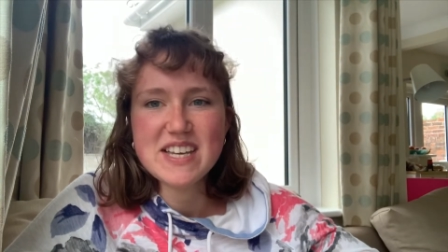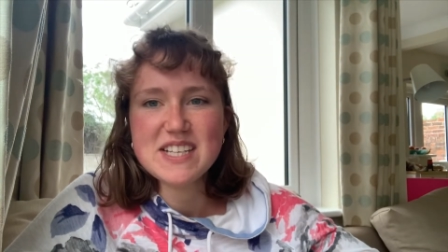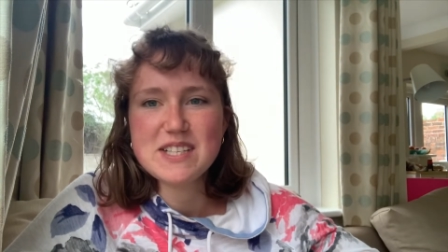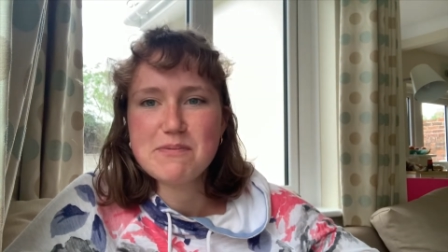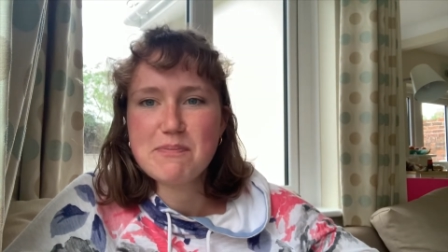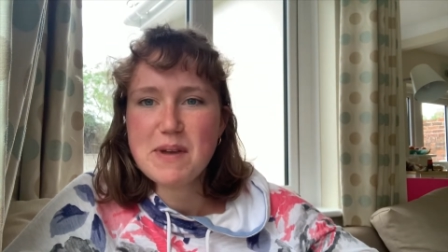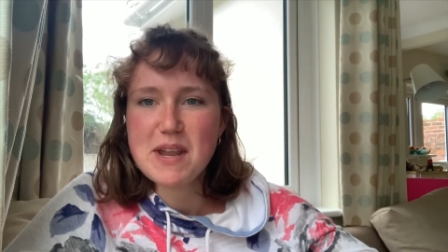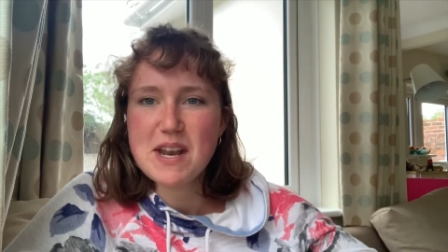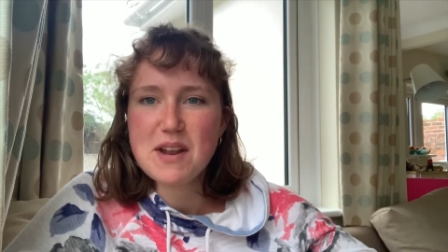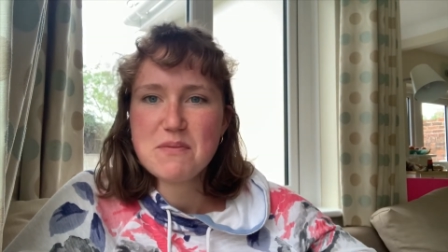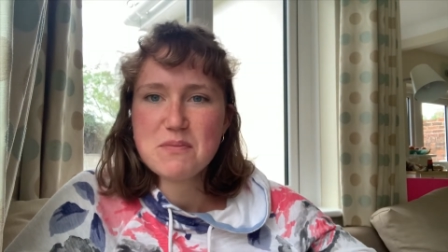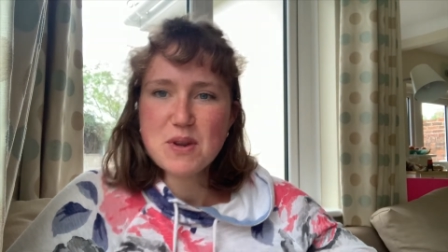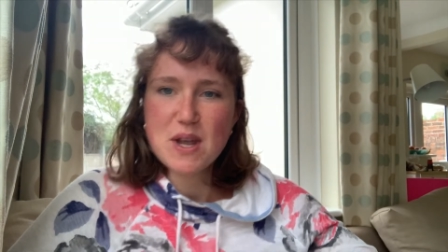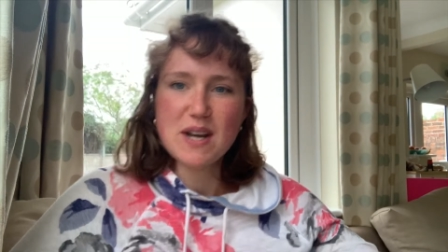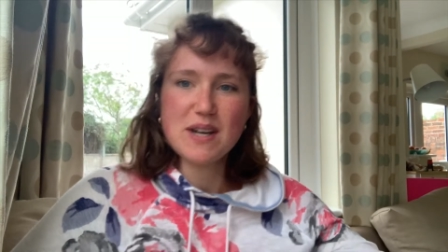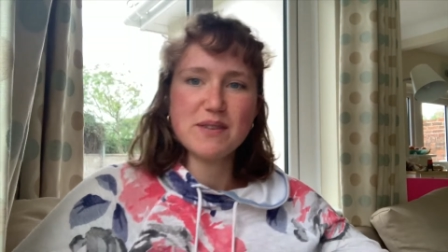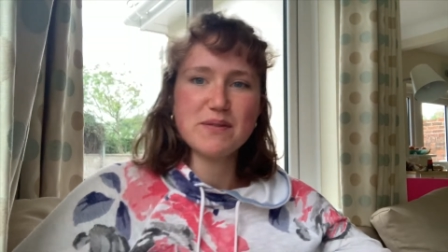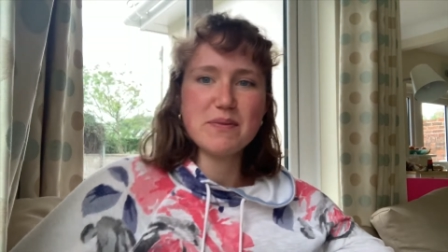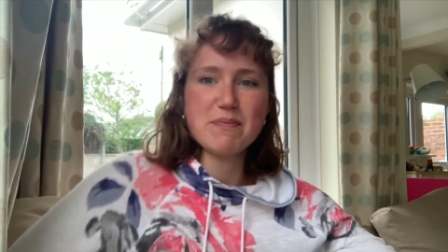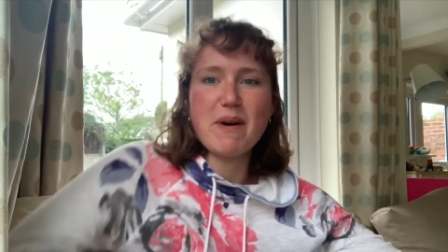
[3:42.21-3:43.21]
It's been
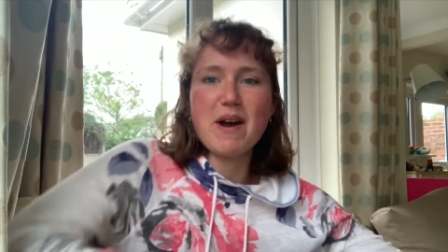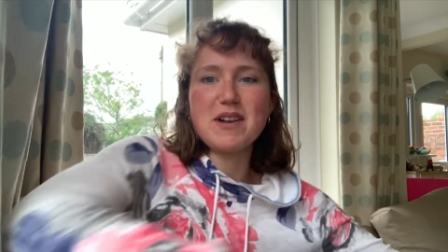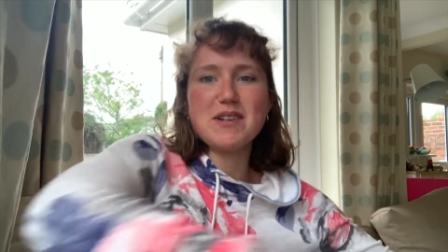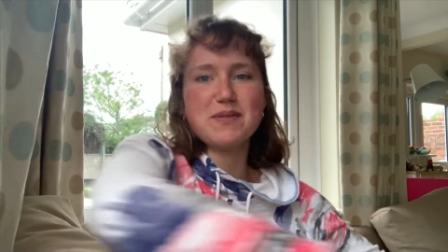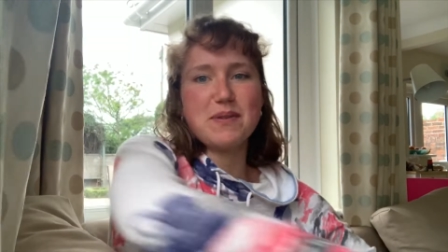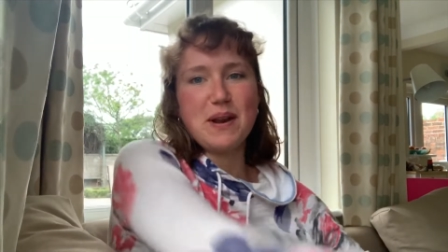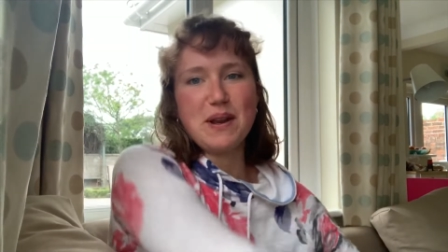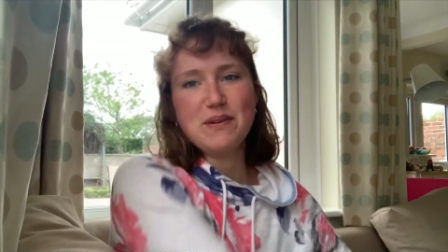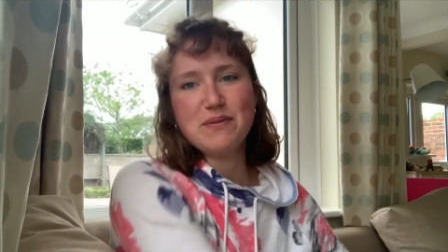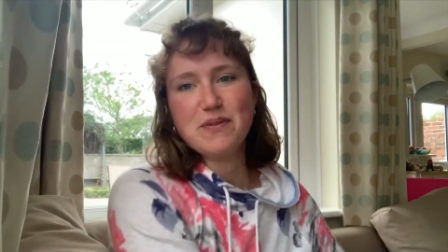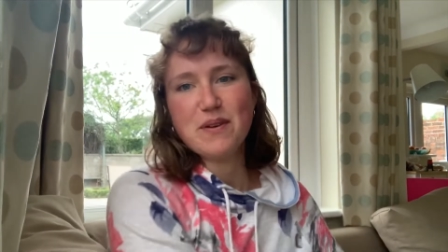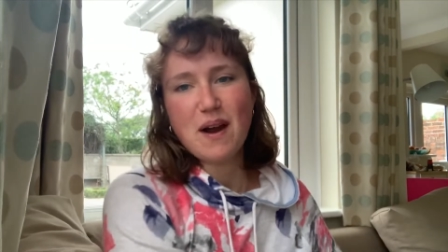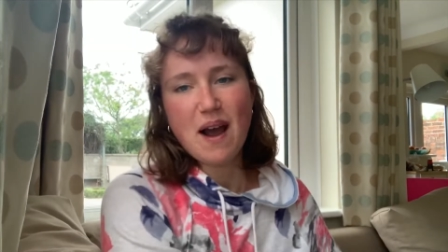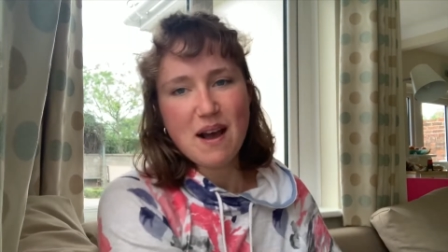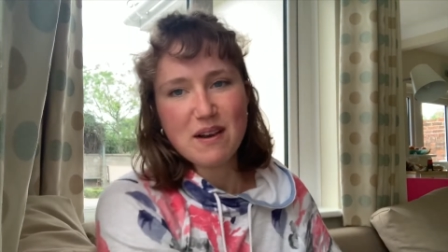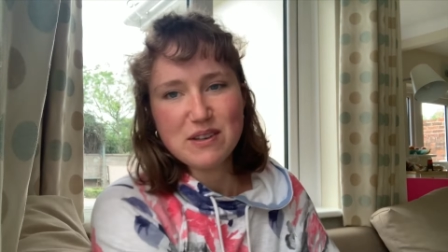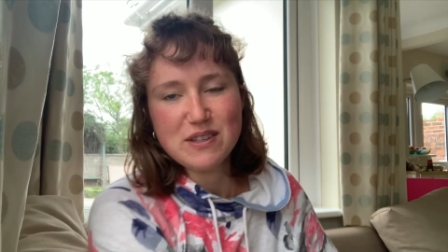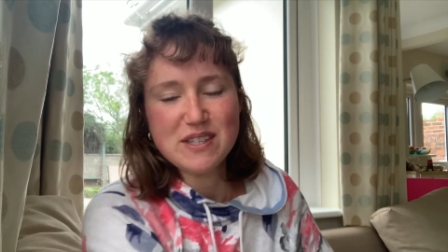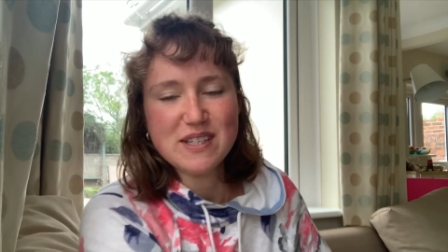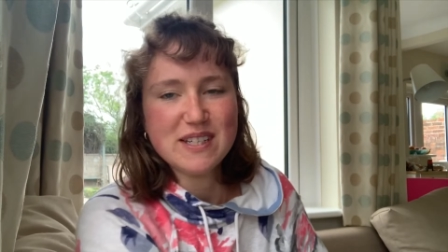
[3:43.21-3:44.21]
uploading for about 24
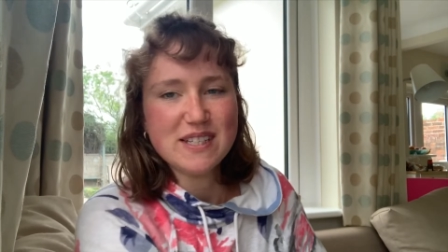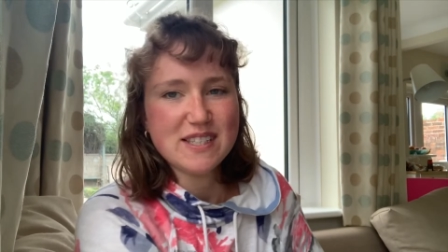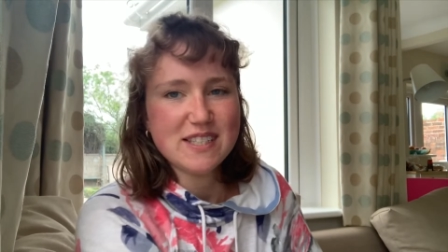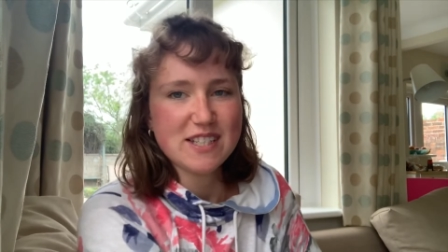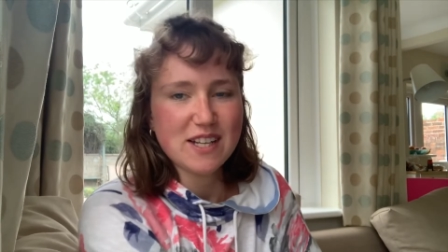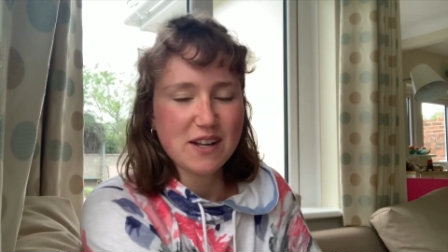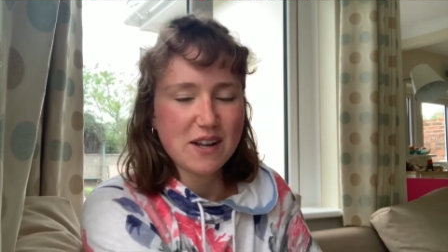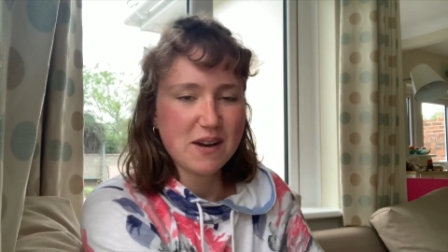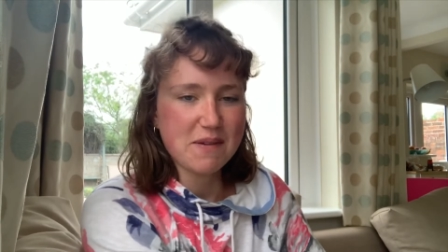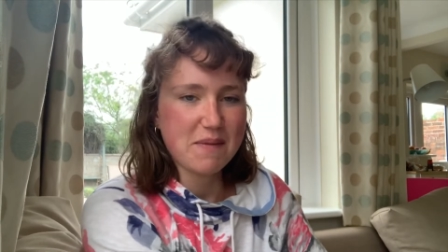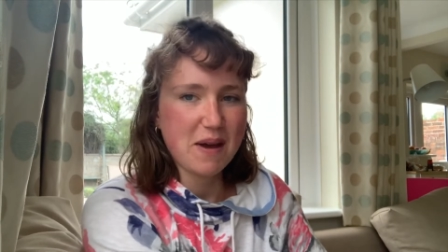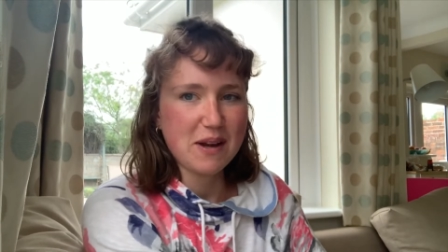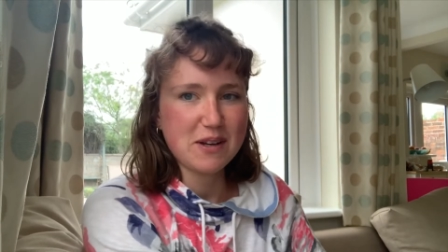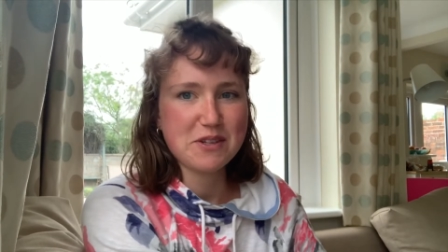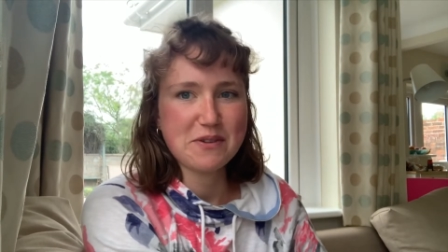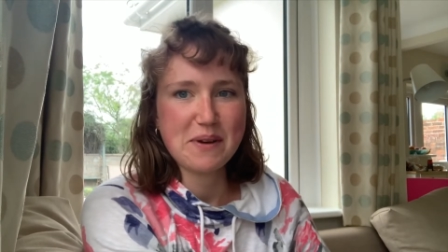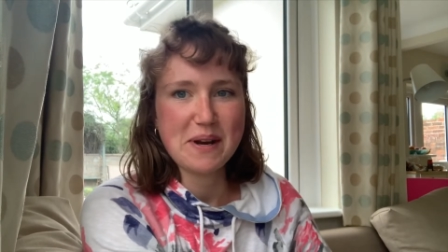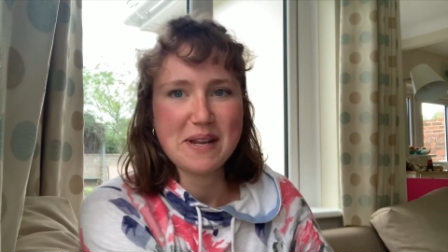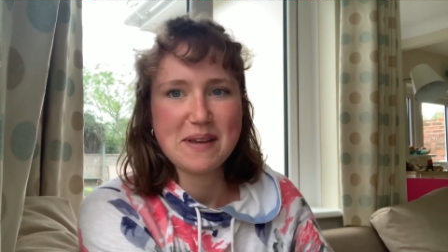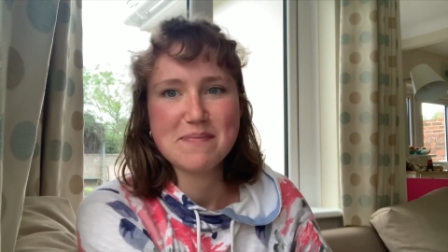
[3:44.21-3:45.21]
hours and it's still on about
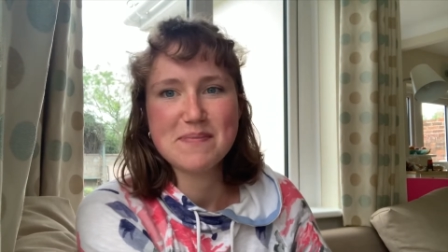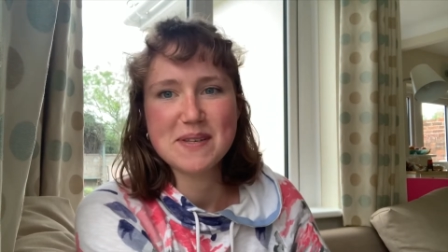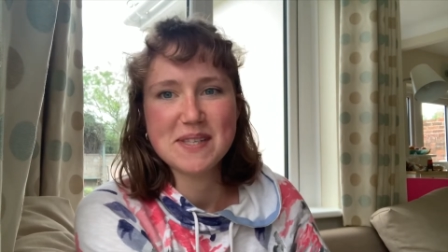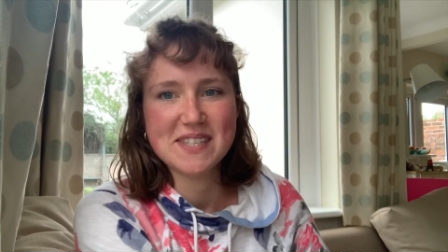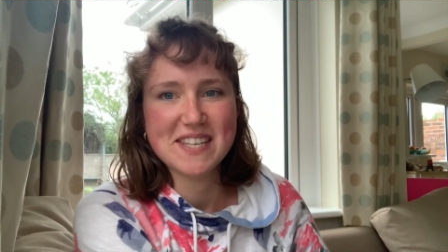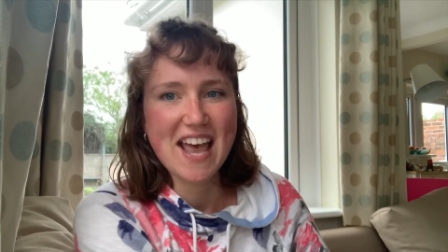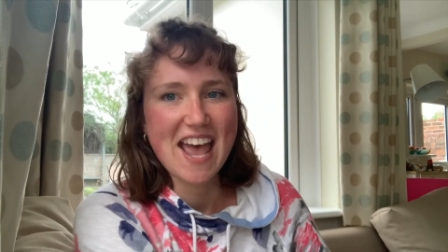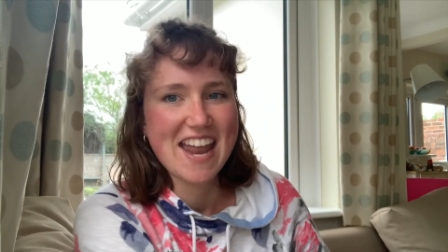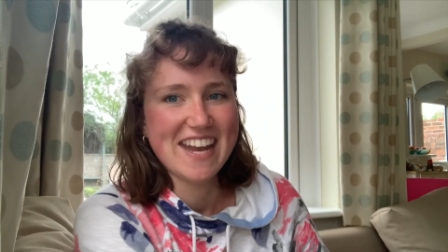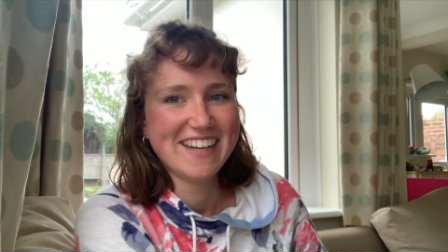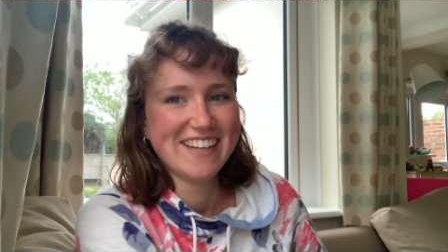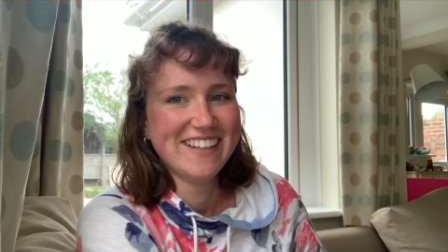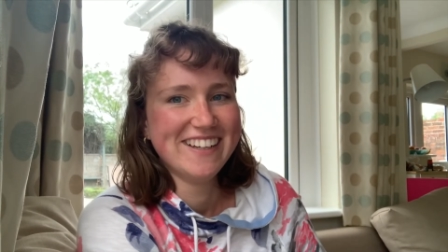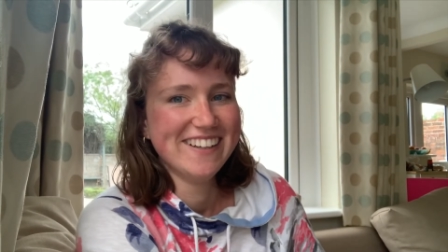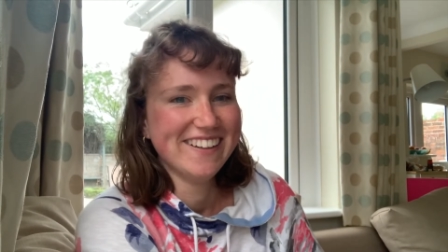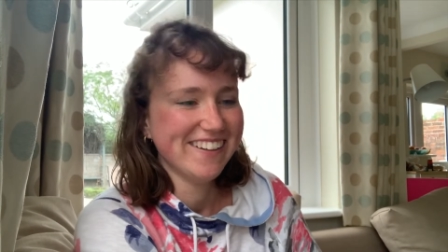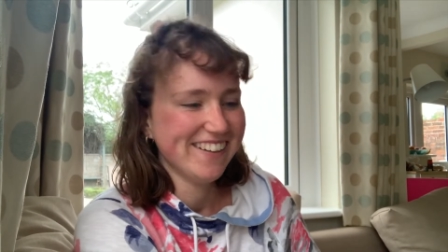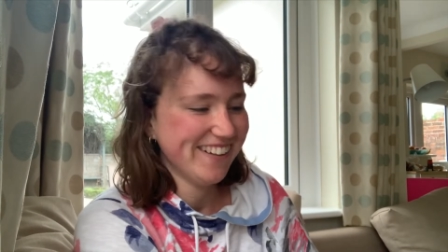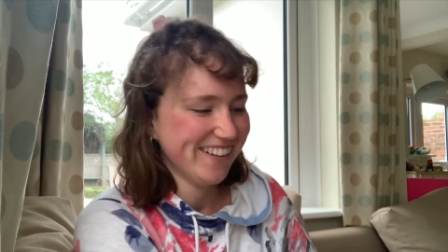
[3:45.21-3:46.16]
20%.